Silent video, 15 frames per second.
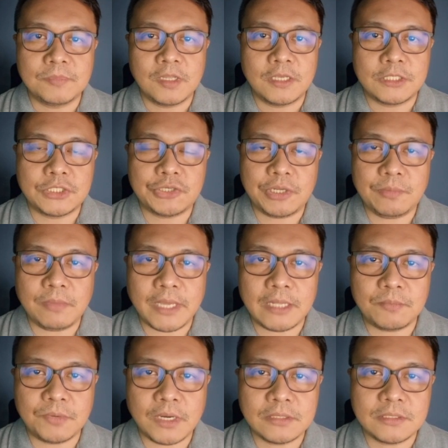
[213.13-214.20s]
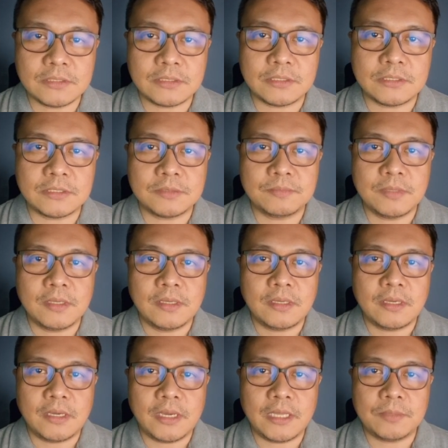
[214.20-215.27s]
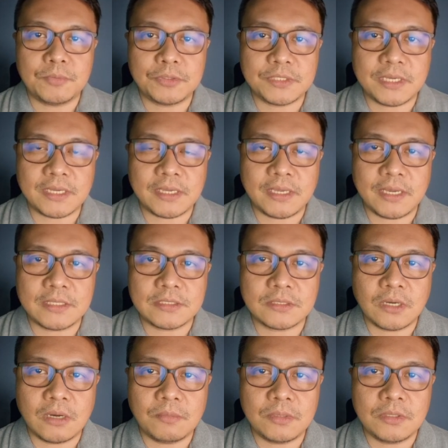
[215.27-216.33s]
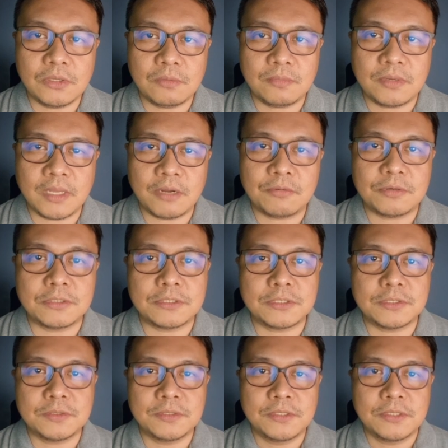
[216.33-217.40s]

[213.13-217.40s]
streamline processes, and protect against common human errors,